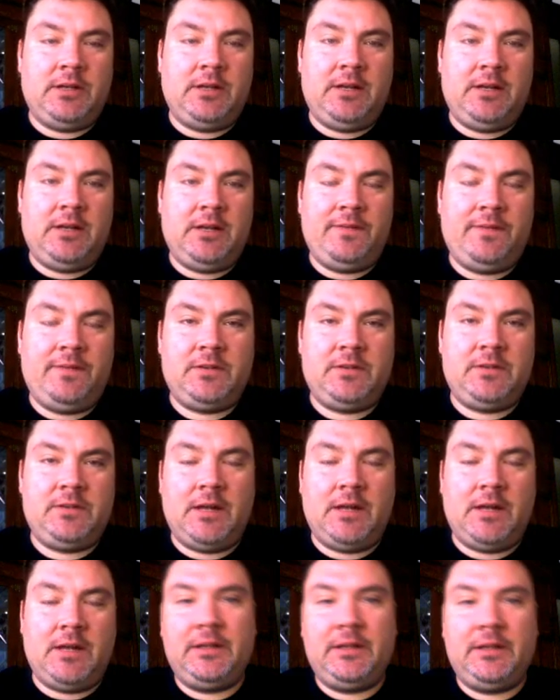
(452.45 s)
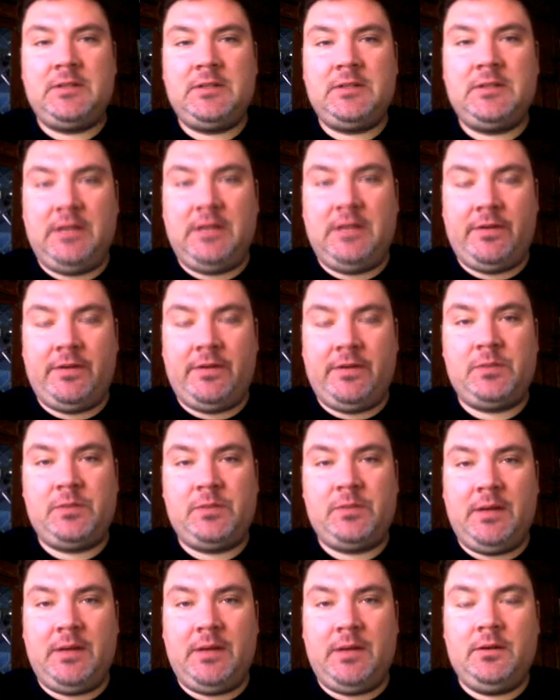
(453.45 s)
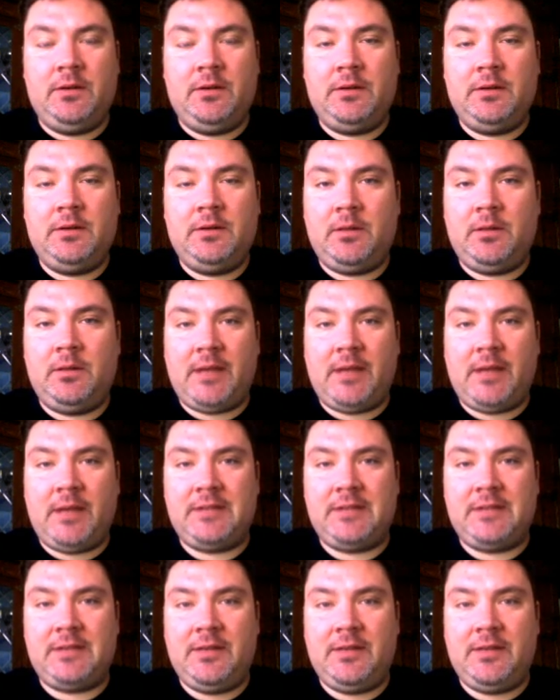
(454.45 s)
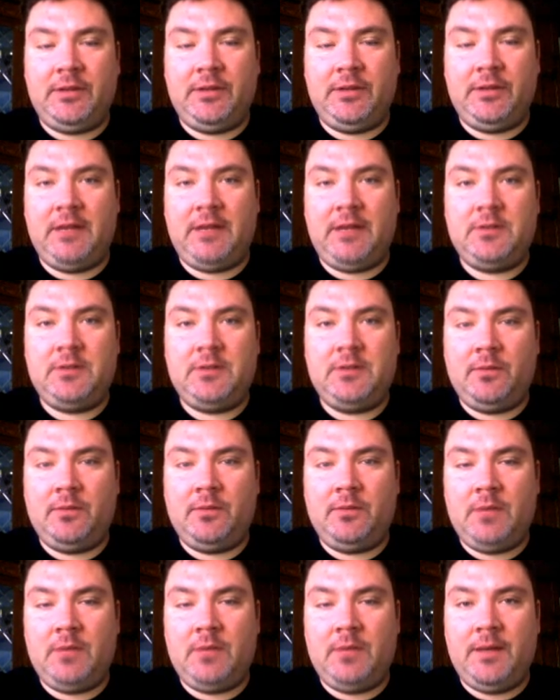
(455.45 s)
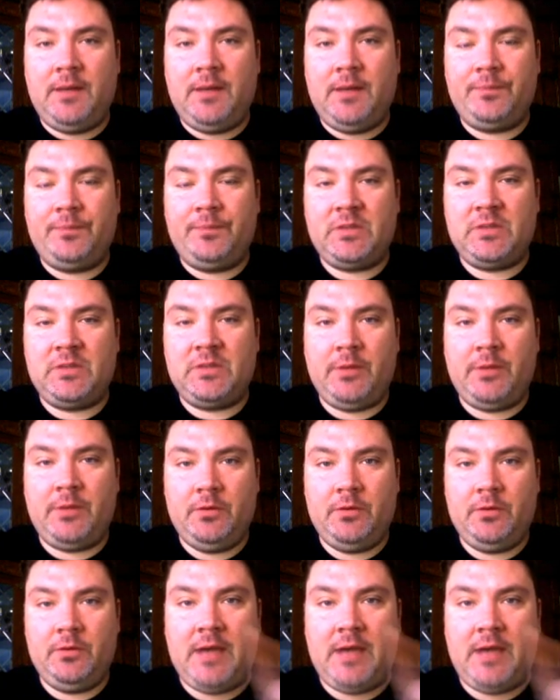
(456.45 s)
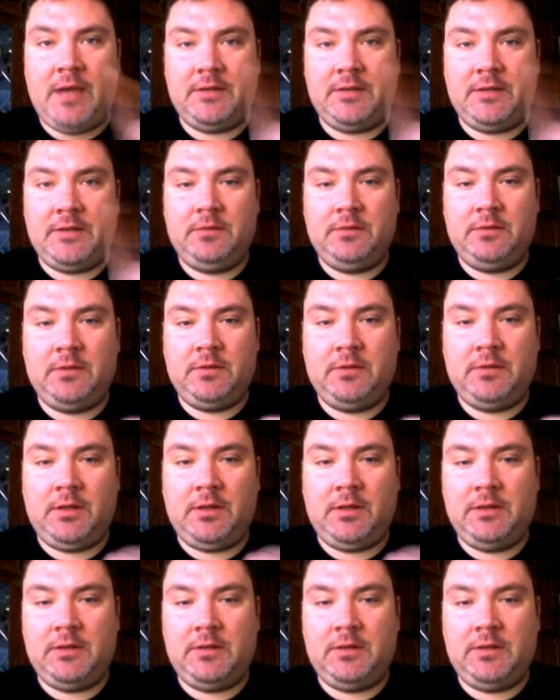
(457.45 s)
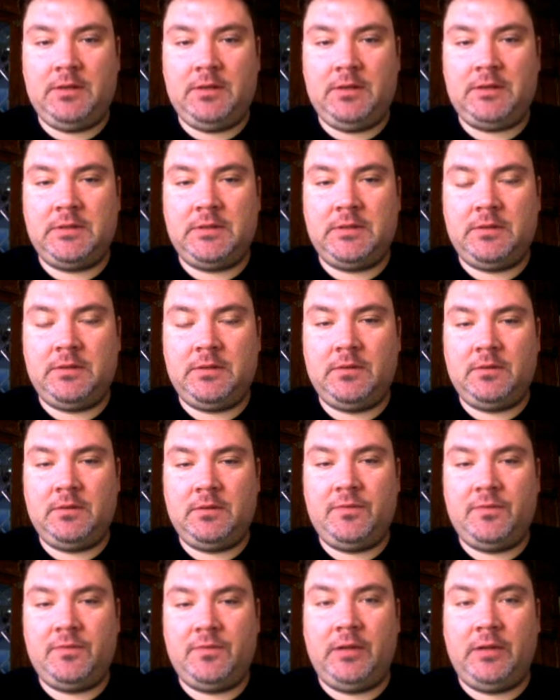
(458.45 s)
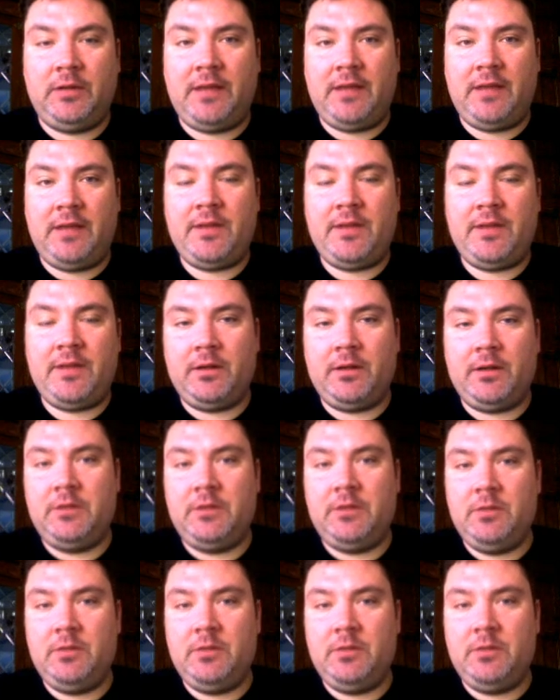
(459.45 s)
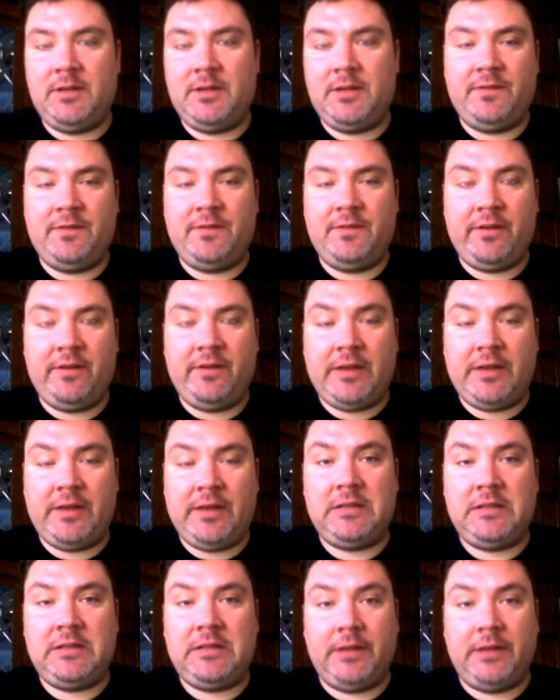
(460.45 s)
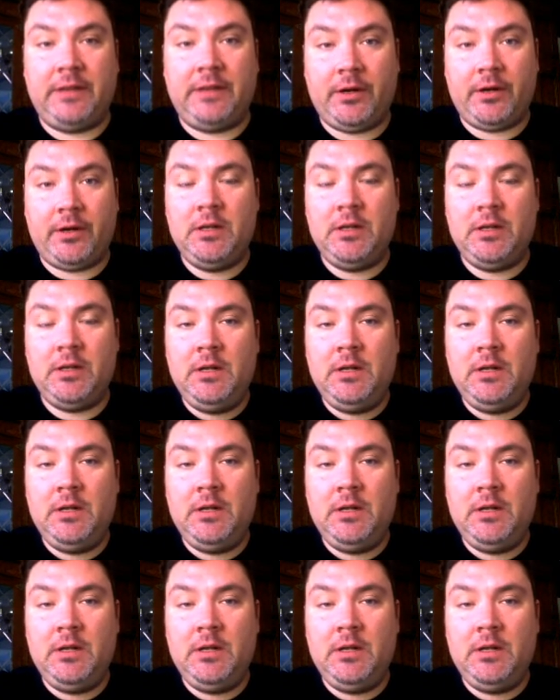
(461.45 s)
And if it's not, at least give it a spin. Like I said, the link to somebody who has it is full length here on YouTube, and it's a very, very clear.